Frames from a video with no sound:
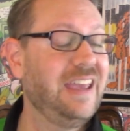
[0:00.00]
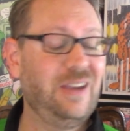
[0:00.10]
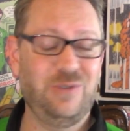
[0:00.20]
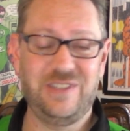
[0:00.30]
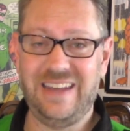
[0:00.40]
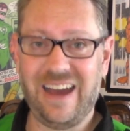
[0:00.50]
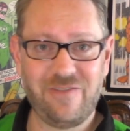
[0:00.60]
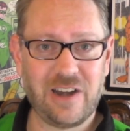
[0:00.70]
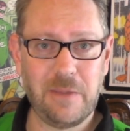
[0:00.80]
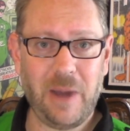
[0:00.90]
It was not
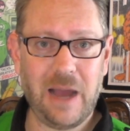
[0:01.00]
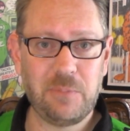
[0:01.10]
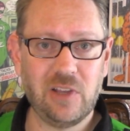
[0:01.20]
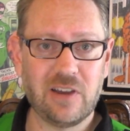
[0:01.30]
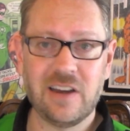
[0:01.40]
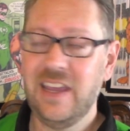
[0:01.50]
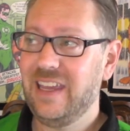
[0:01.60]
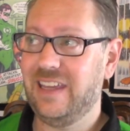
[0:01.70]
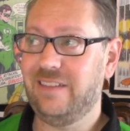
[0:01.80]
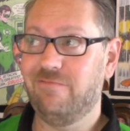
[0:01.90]
very popular.
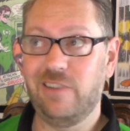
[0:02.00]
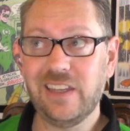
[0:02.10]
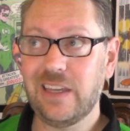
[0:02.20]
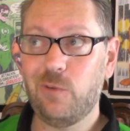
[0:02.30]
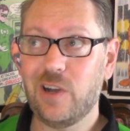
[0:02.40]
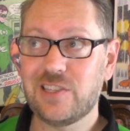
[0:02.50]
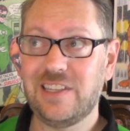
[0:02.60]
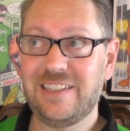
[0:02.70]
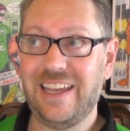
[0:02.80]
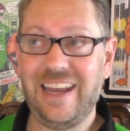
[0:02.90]
It really
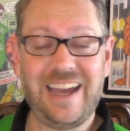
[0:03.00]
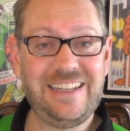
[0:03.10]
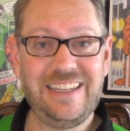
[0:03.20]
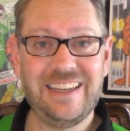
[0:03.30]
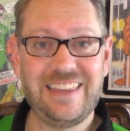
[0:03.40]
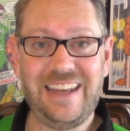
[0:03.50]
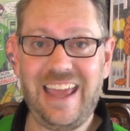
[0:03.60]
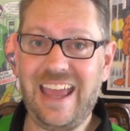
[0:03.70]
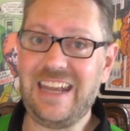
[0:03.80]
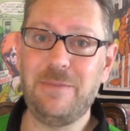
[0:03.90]
wasn't an idea that
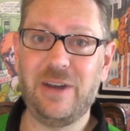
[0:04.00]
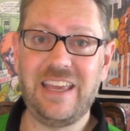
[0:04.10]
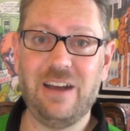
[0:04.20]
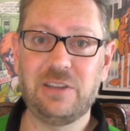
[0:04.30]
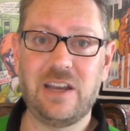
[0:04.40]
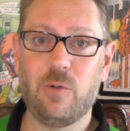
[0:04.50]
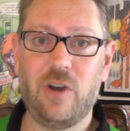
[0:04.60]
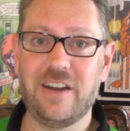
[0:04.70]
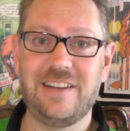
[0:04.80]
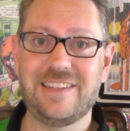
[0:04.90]
anybody out there
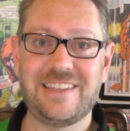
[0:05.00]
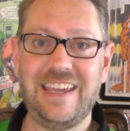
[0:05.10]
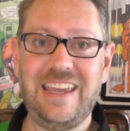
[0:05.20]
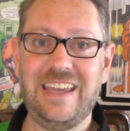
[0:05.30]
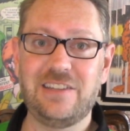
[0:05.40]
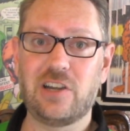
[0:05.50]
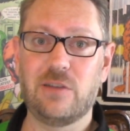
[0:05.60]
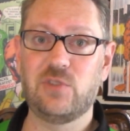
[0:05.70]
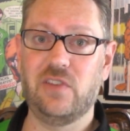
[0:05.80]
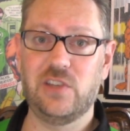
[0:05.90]
wanted to see in
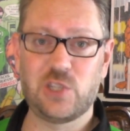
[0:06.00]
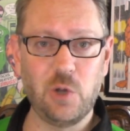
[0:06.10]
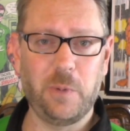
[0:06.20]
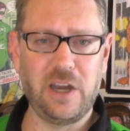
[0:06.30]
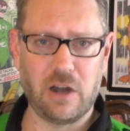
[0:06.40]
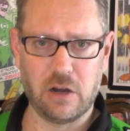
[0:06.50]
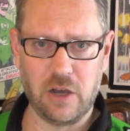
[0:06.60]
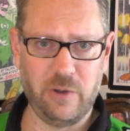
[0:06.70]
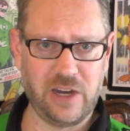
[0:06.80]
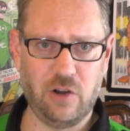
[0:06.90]
terms of a superhero
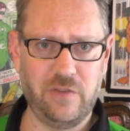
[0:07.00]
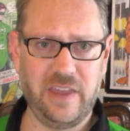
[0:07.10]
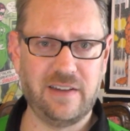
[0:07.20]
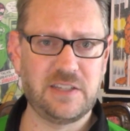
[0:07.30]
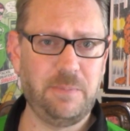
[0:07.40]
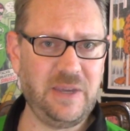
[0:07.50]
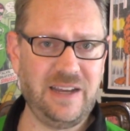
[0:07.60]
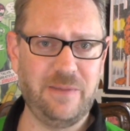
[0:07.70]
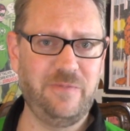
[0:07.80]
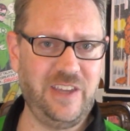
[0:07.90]
going over there to beat
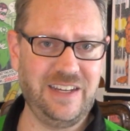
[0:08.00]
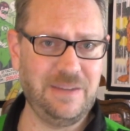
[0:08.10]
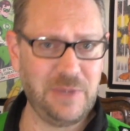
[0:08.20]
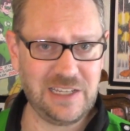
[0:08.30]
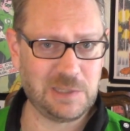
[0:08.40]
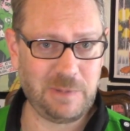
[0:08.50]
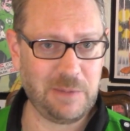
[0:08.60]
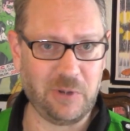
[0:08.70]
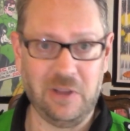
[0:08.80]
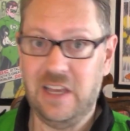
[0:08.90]
up Vietnamese
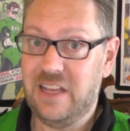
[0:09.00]
people.